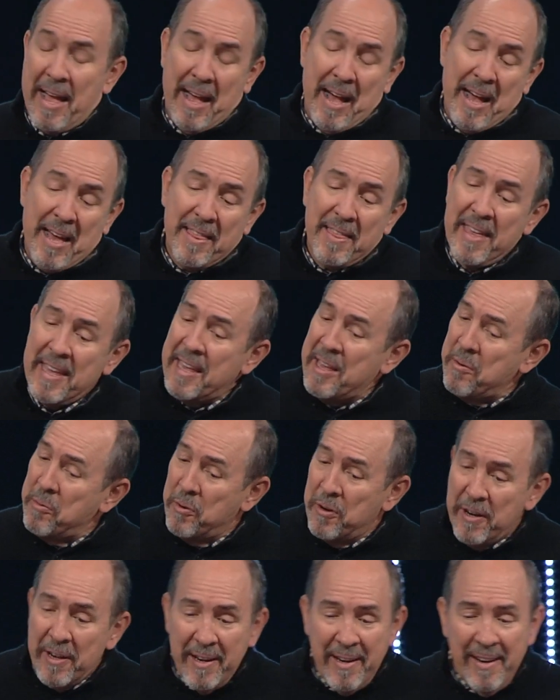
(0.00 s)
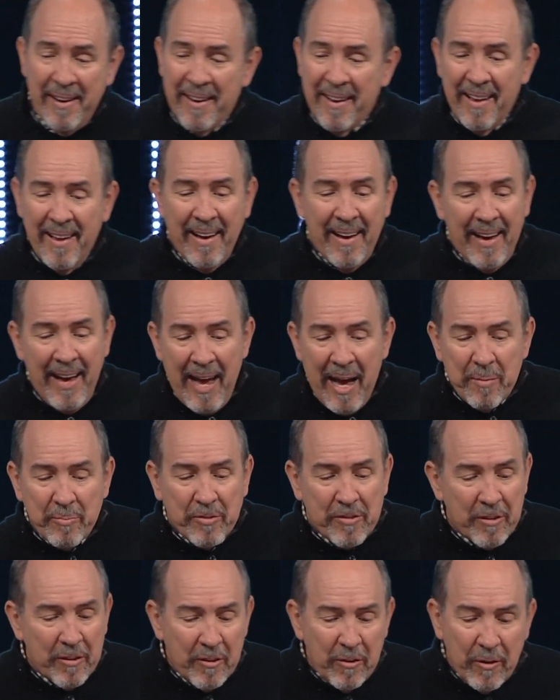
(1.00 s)
I think he would.
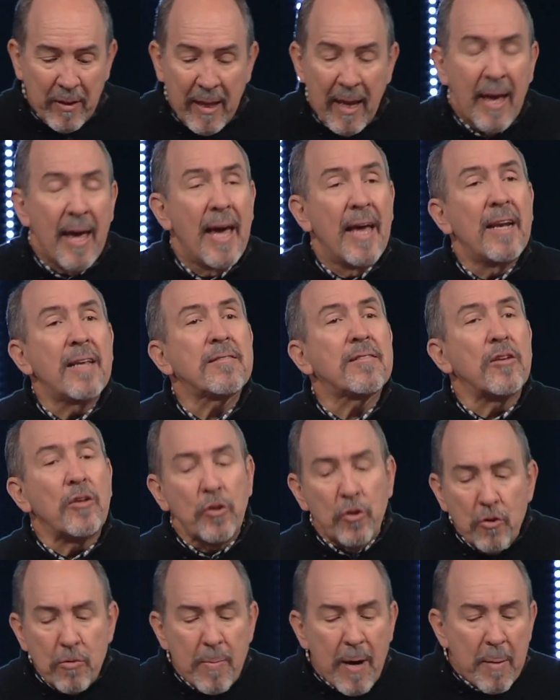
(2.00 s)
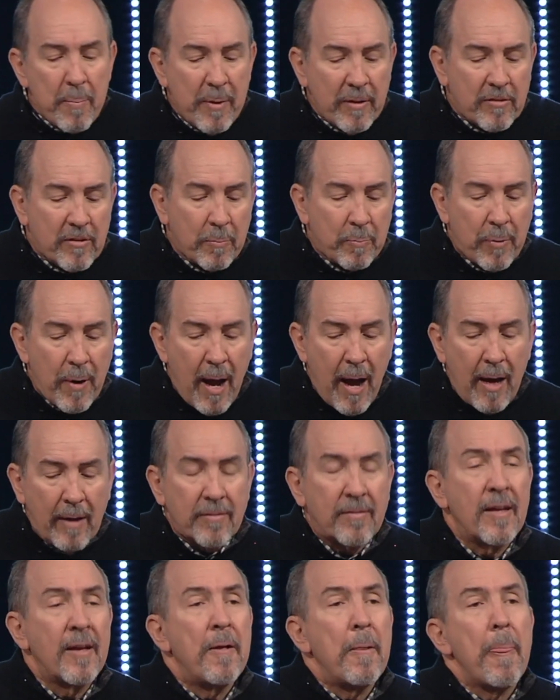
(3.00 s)
Absolutely. And listen, you might be
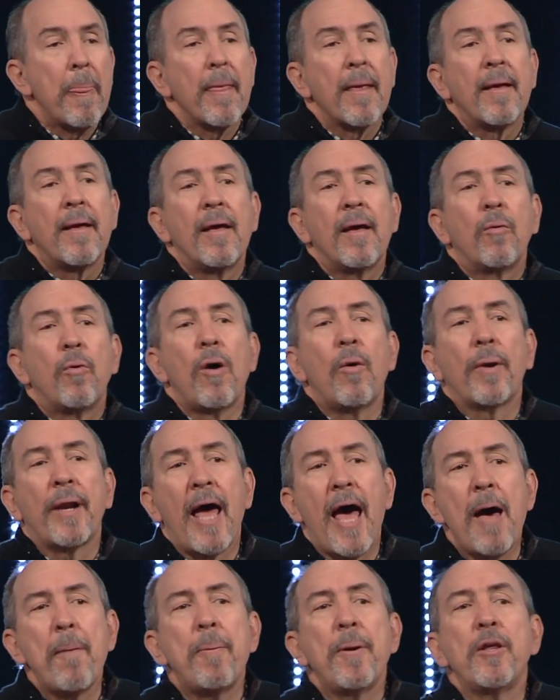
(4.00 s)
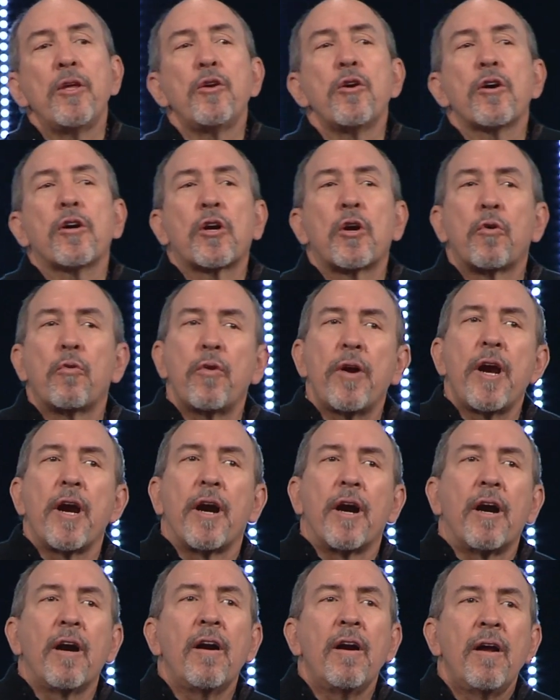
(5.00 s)
surprised what would happen in your
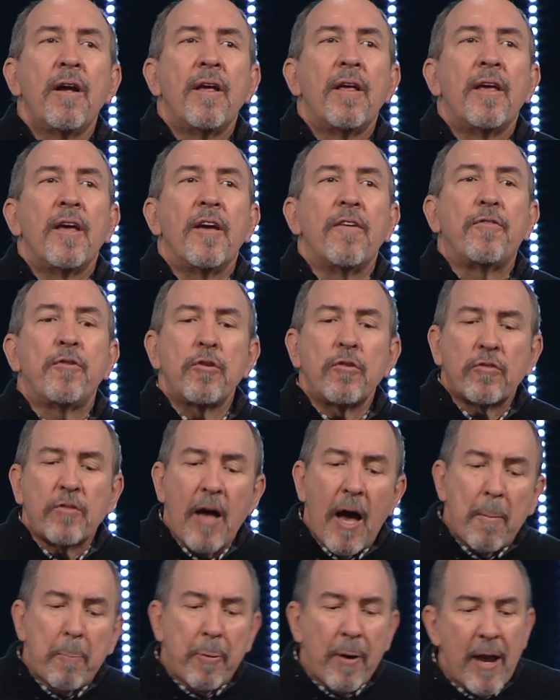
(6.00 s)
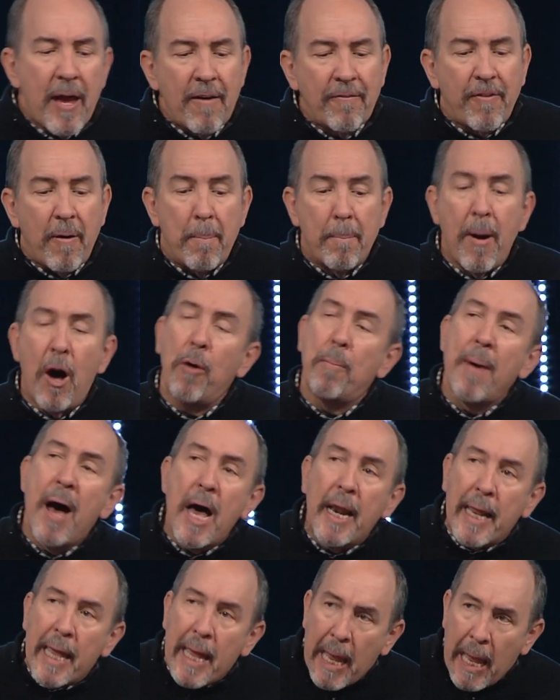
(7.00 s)
career if you stopped praying for more
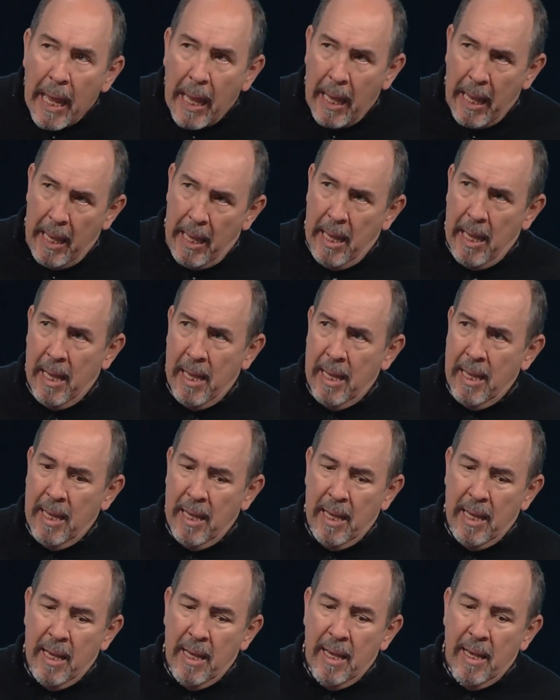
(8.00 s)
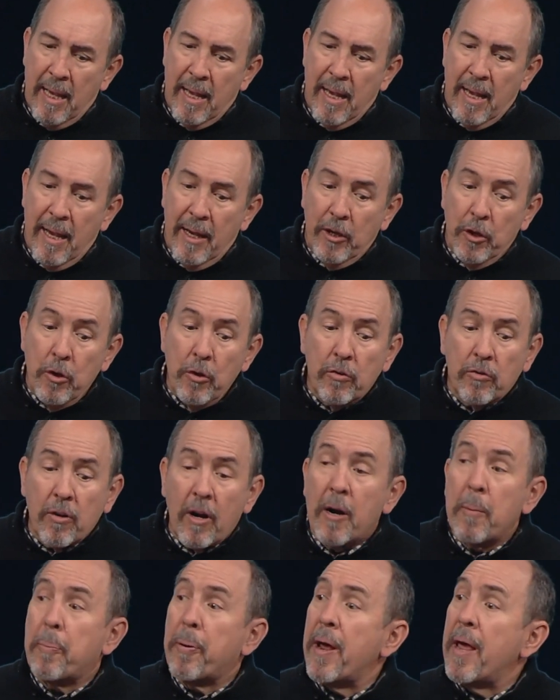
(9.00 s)
money and you
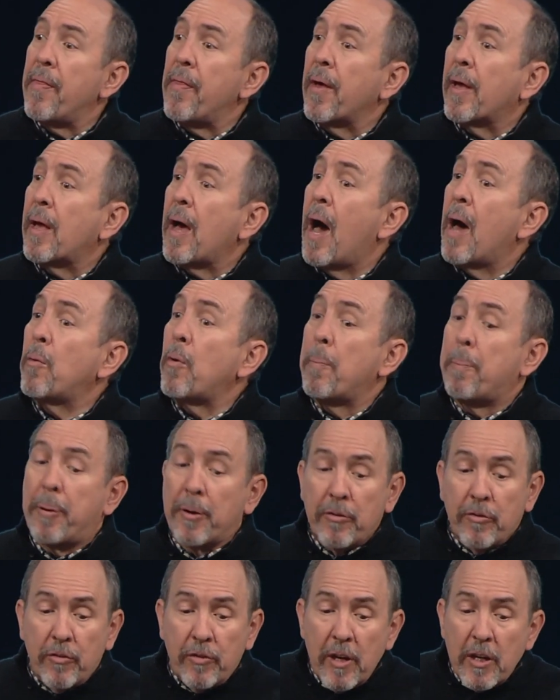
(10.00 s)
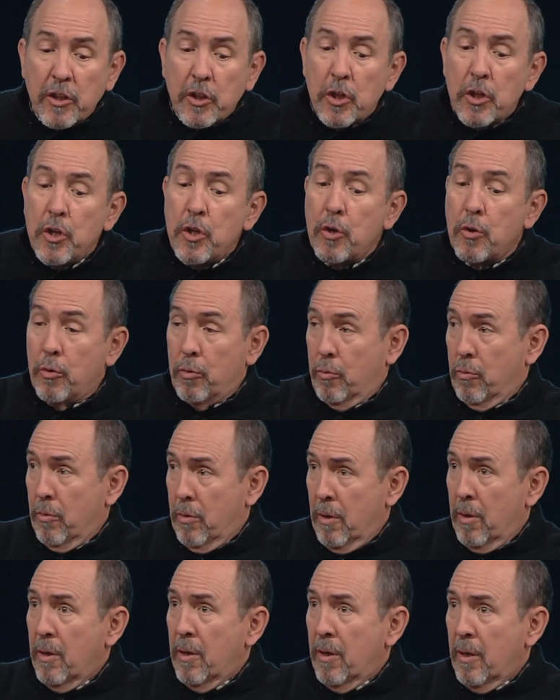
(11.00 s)
started praying that God would position you
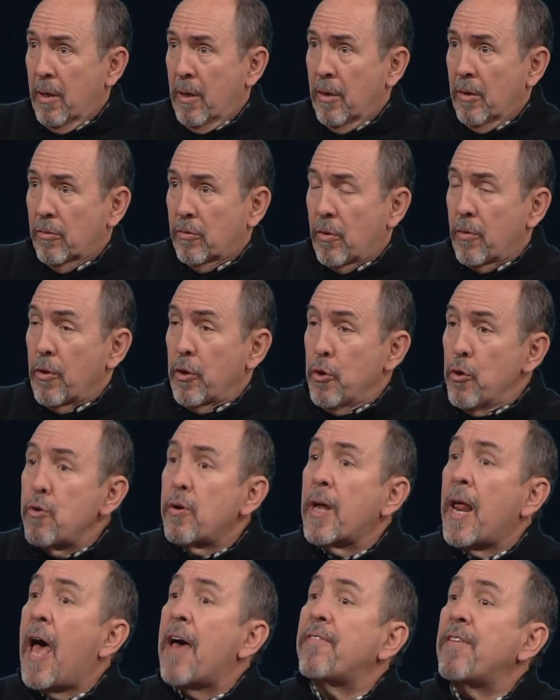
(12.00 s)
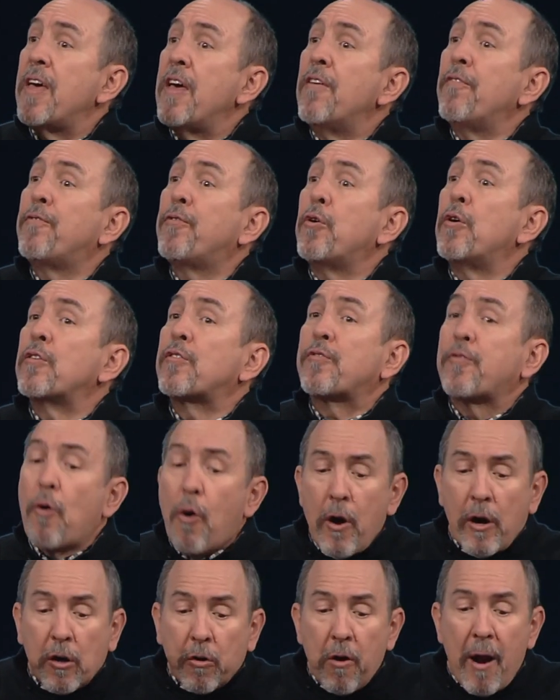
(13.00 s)
so that you could have influence
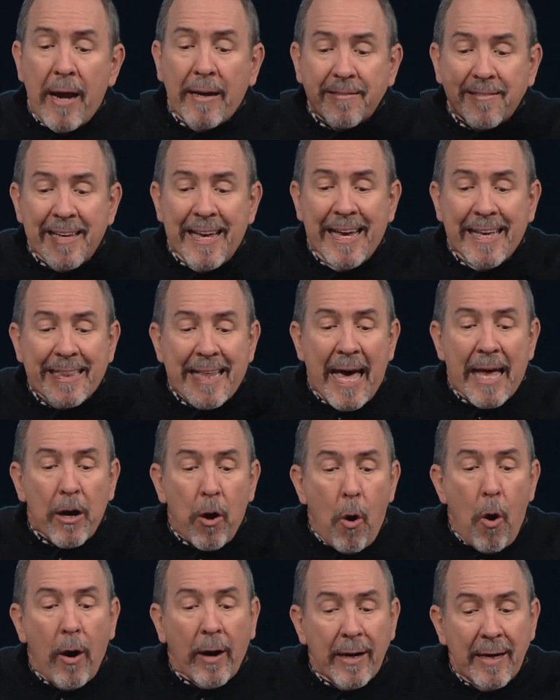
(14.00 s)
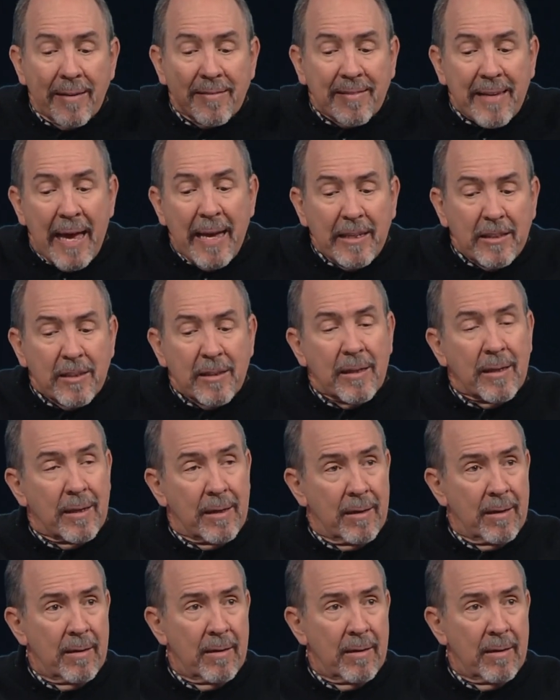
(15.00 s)
for Christ in that organization.